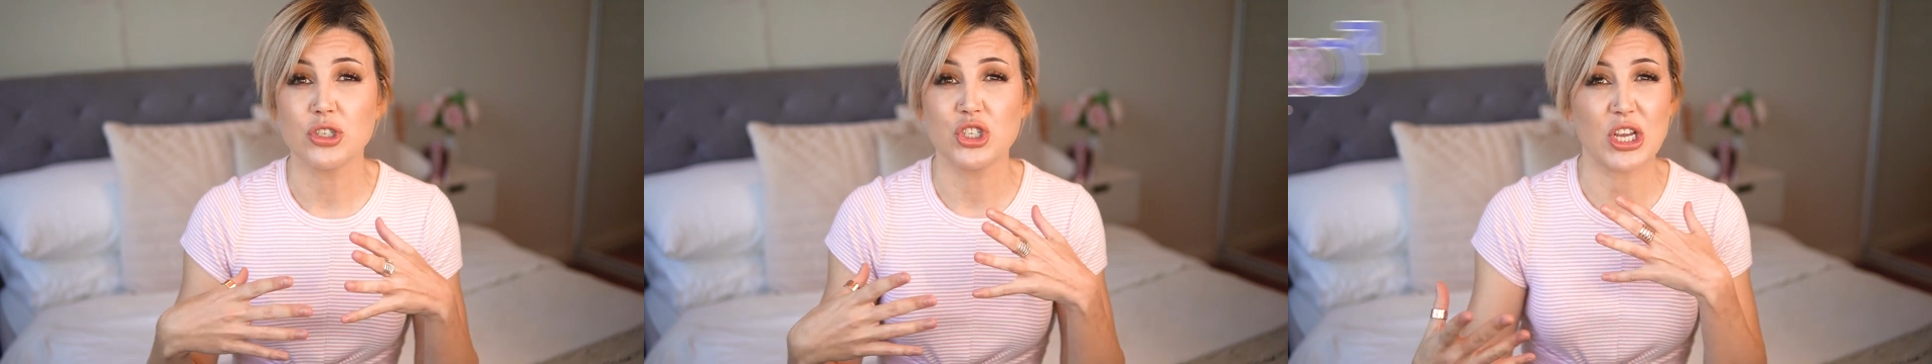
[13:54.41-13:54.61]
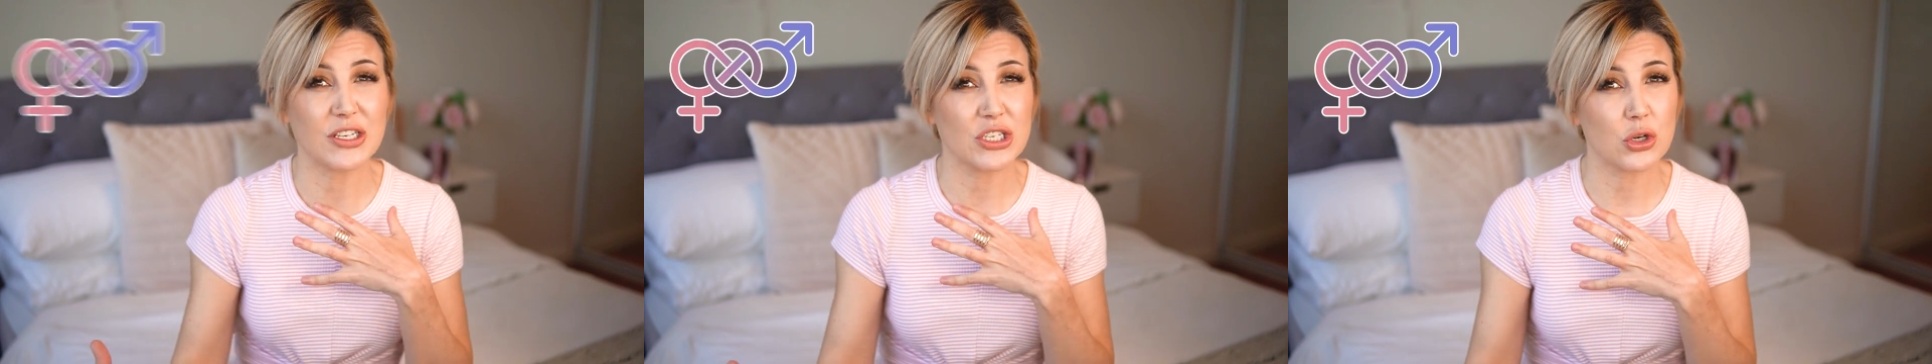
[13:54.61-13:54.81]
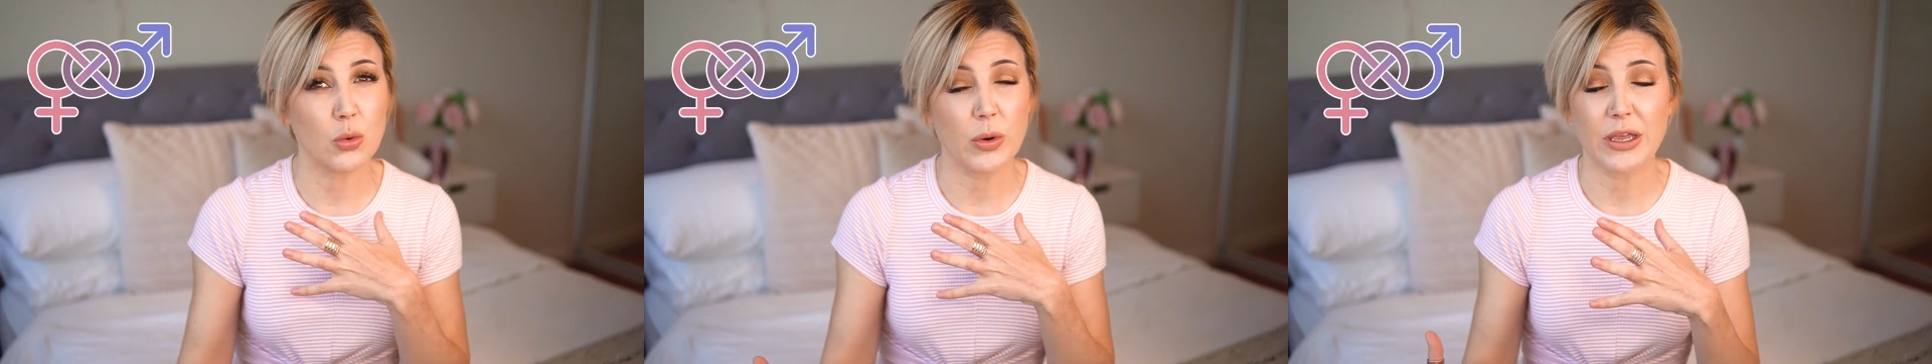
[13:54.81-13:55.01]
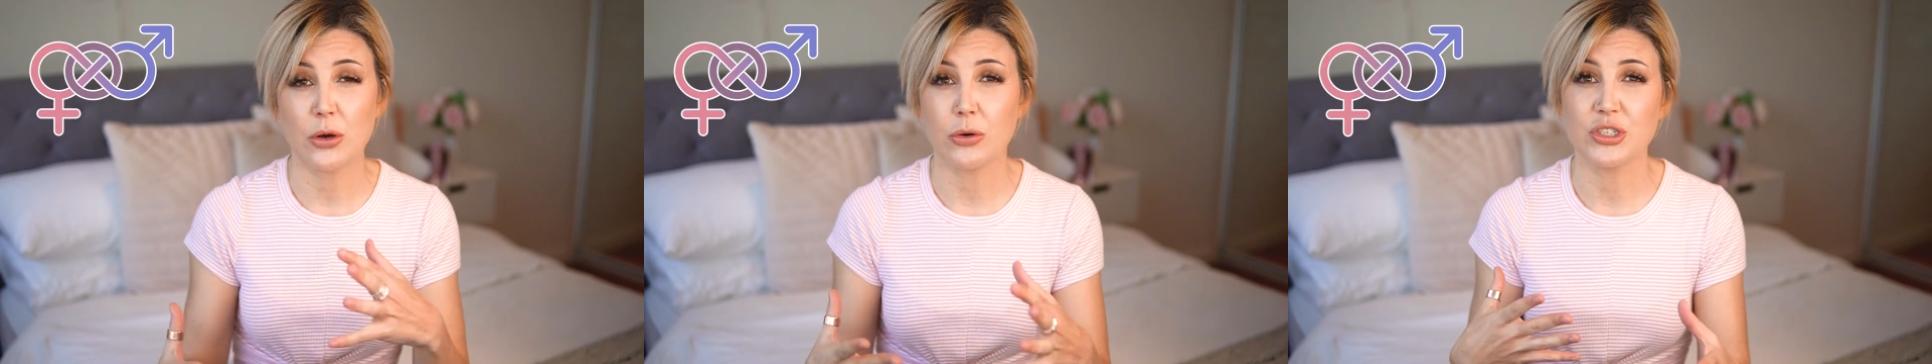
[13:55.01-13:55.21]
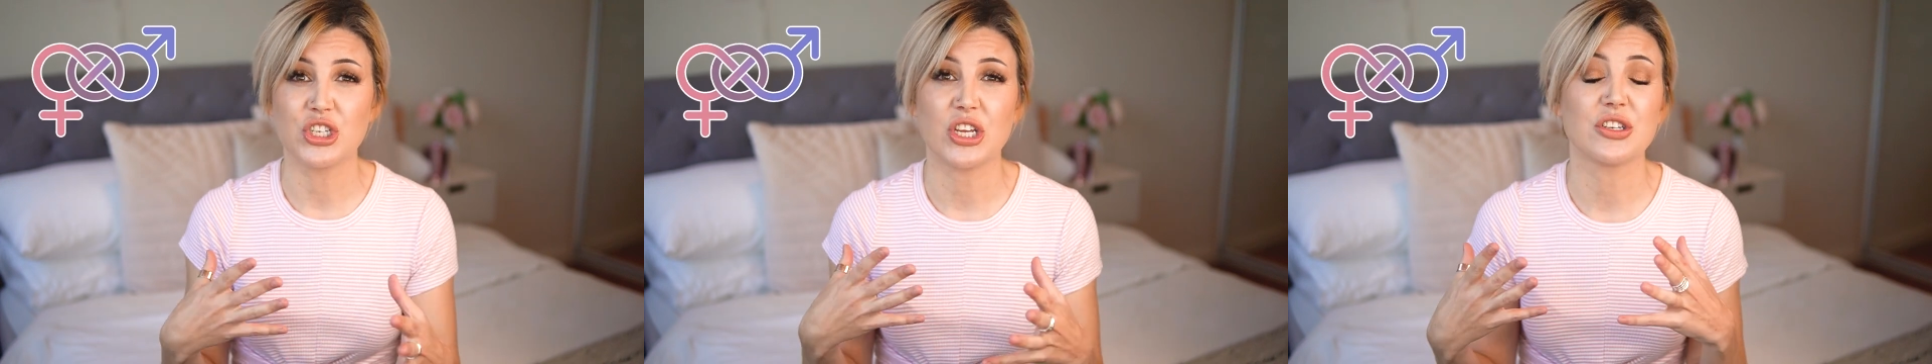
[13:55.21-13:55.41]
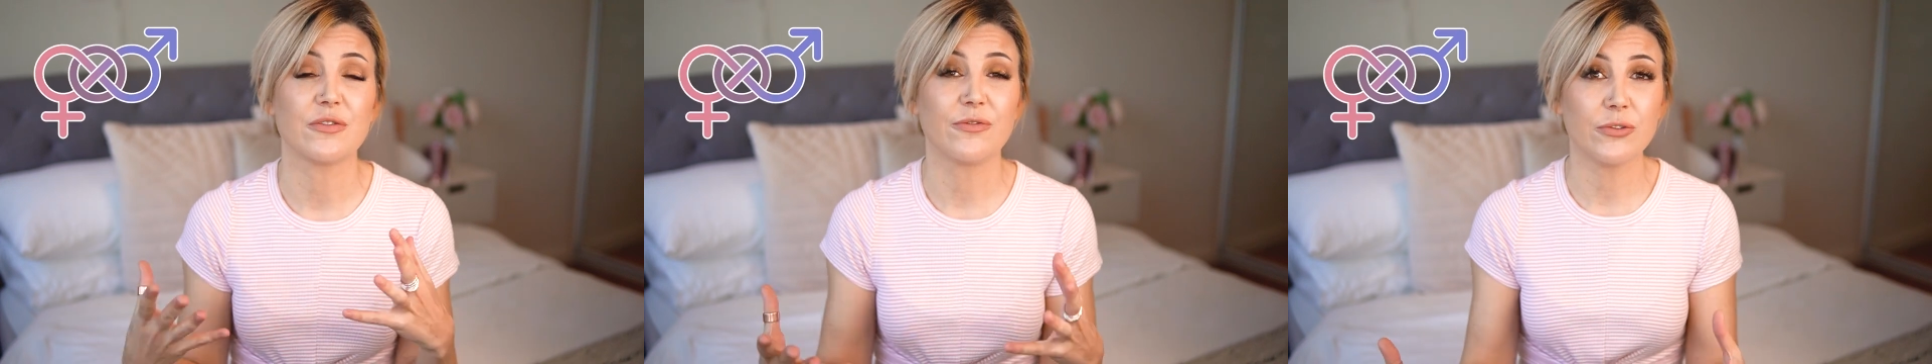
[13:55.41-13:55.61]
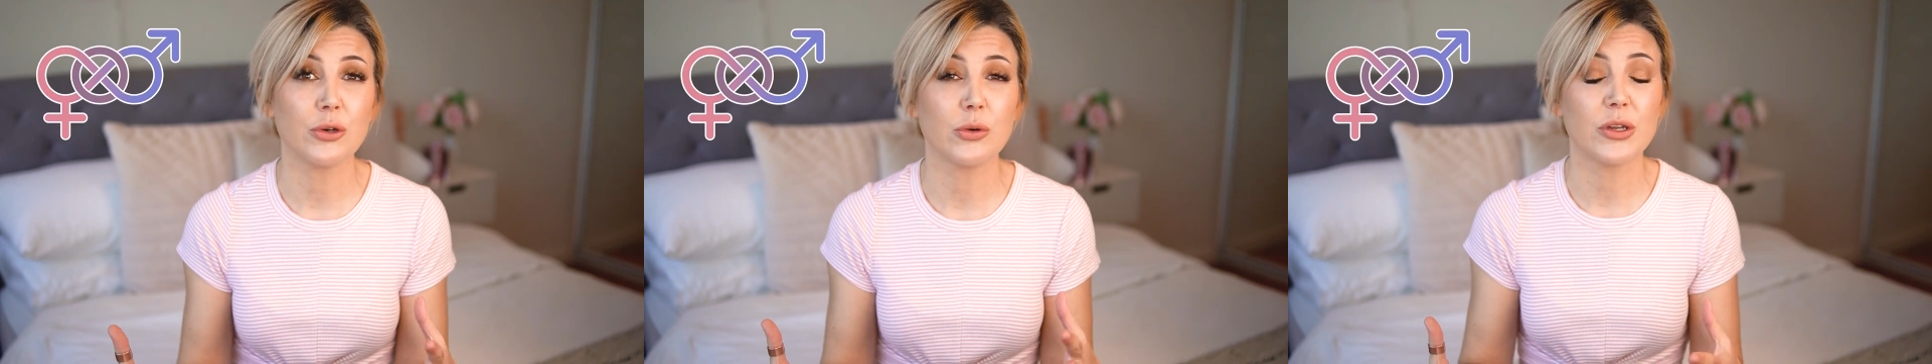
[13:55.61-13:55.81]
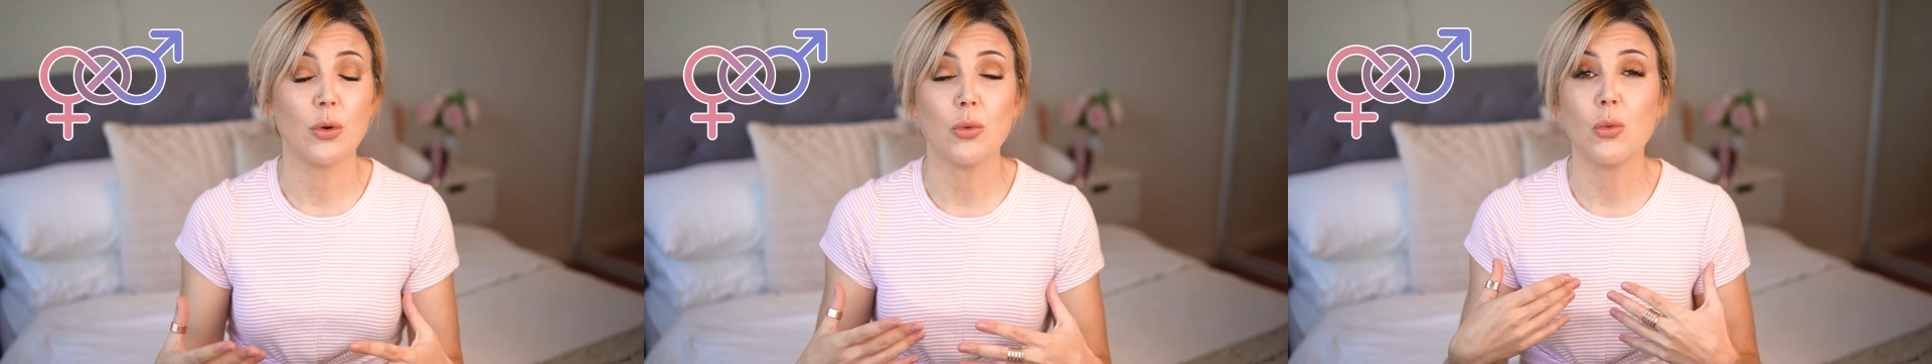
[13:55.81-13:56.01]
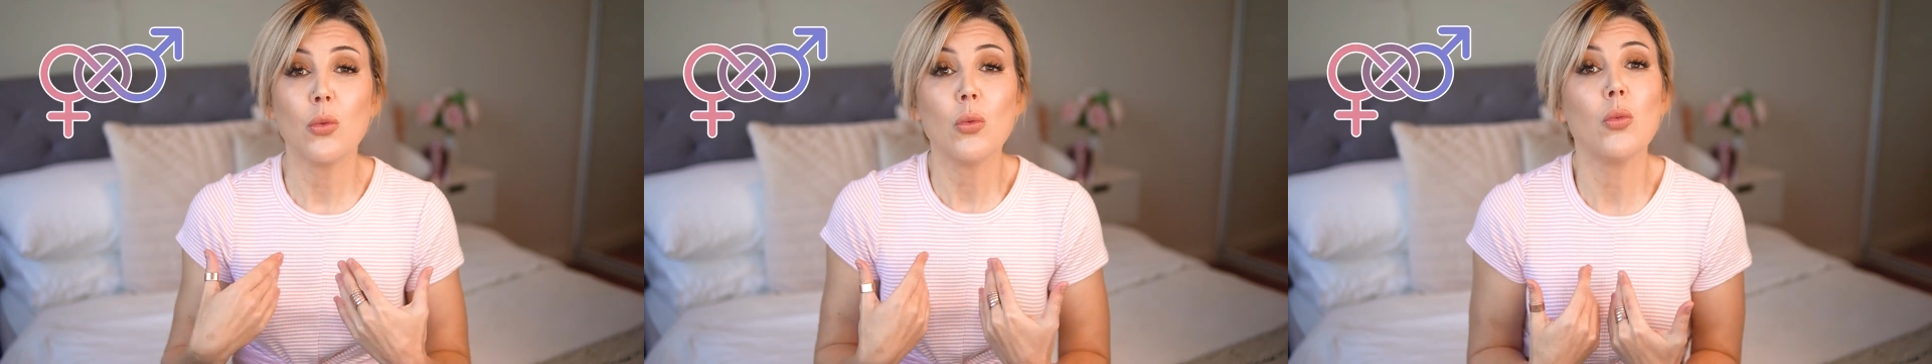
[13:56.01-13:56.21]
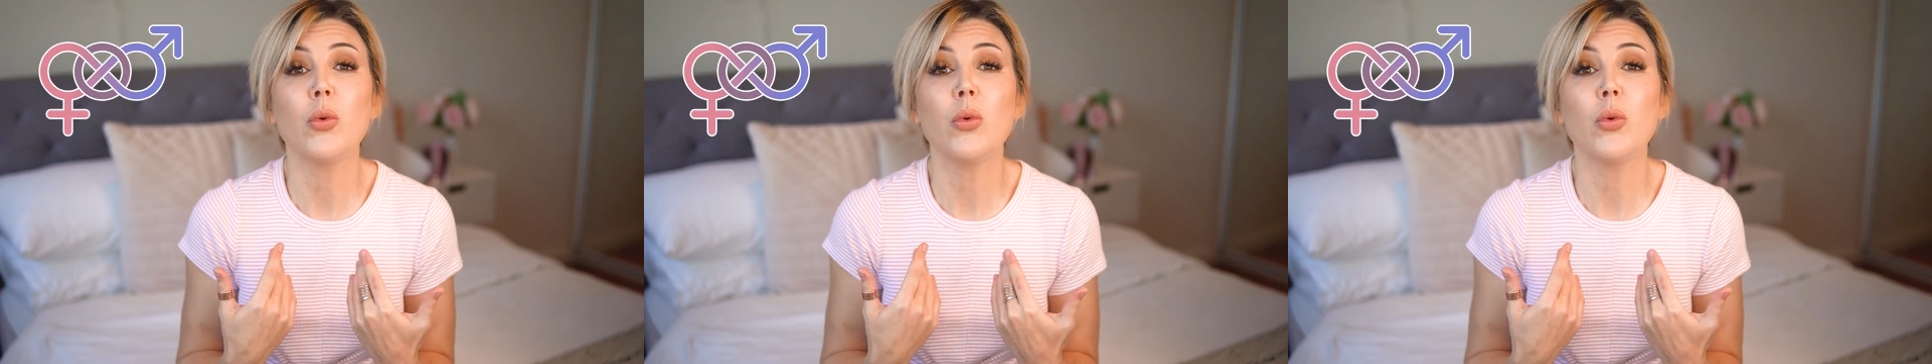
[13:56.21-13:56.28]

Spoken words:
genderqueer or gender fluid